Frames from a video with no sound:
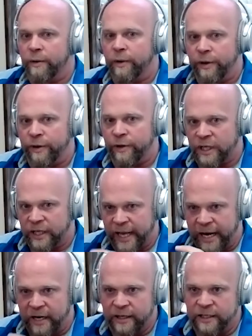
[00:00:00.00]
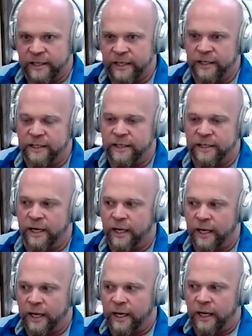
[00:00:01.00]
you know, there's a lot of these things
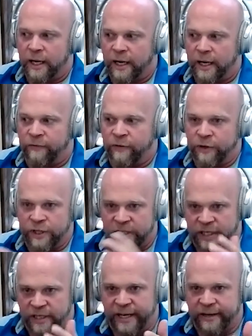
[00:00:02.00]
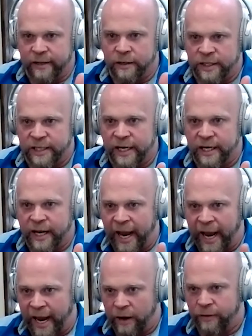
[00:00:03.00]
that if you just sit down and understand
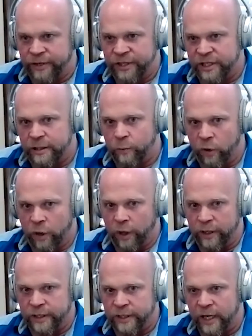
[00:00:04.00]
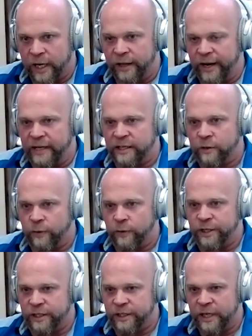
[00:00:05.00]
how the system works, then ask
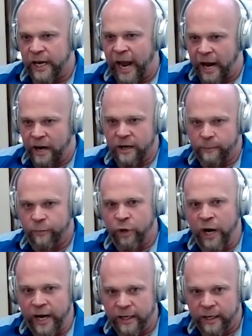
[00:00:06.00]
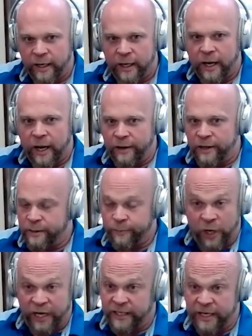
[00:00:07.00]
questions, how did it break? And just
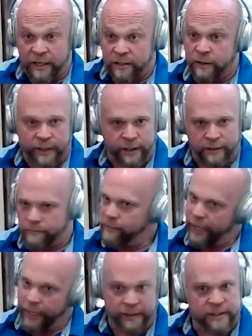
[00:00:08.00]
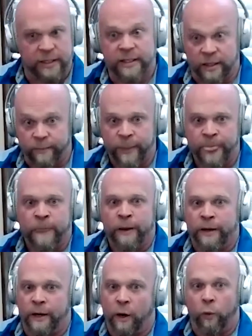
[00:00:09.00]
break it down into like, like a system.
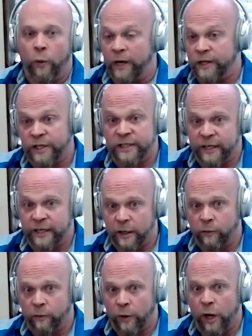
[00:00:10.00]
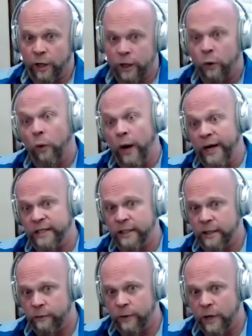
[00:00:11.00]
You know, where does this thing go wrong? Why does
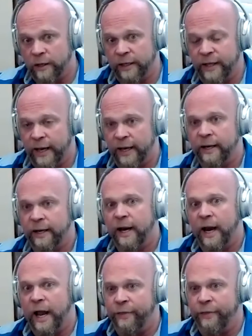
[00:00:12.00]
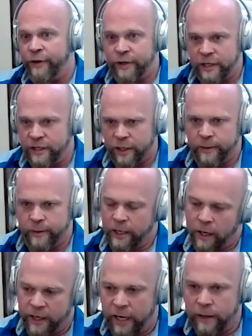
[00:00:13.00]
it go wrong like that? And then you can easily go
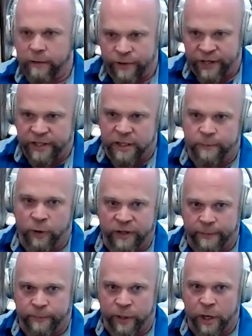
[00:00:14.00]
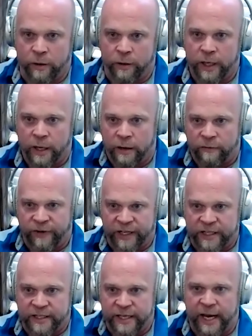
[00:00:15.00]
like, okay, this is the point that broke,
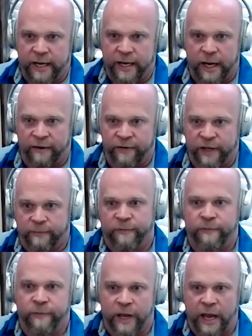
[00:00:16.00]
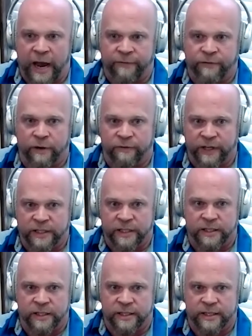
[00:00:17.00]
fix that, and everything after it
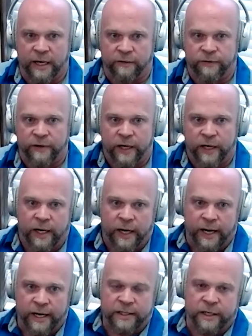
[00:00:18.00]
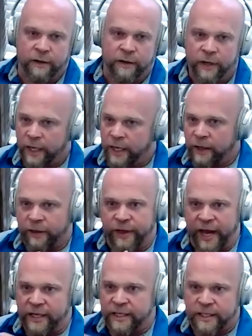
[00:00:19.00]
fixes itself. And so mm-hmm.
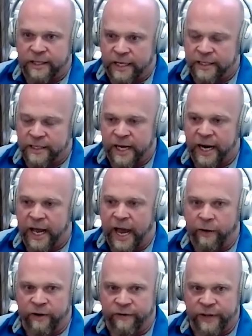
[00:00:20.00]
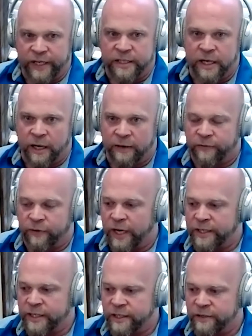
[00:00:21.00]
that's that's kind of how everything has gone for
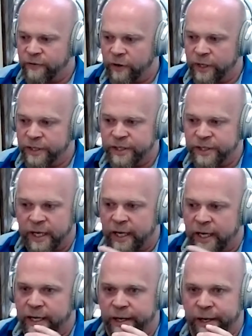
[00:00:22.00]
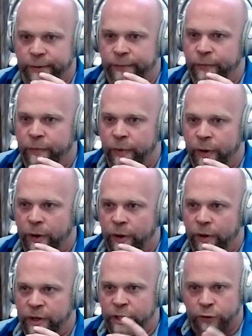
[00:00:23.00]
us as far as, you know,
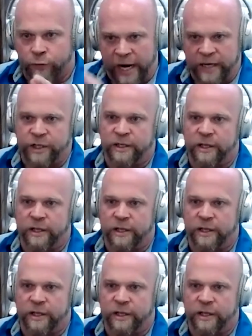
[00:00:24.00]
the direction